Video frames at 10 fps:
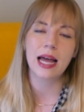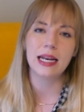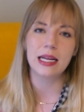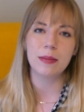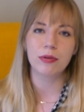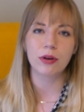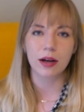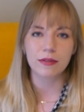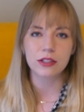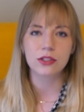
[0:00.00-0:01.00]
Any
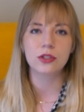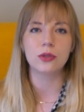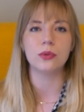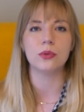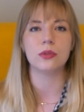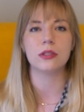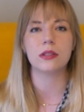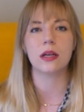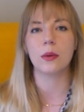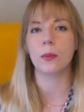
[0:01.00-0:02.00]
private
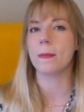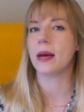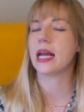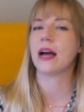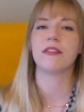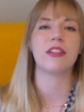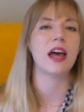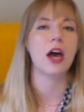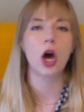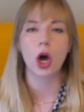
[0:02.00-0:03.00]
schools may have
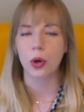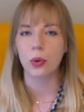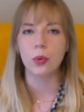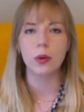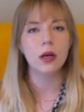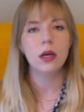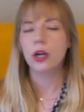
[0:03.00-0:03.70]
their own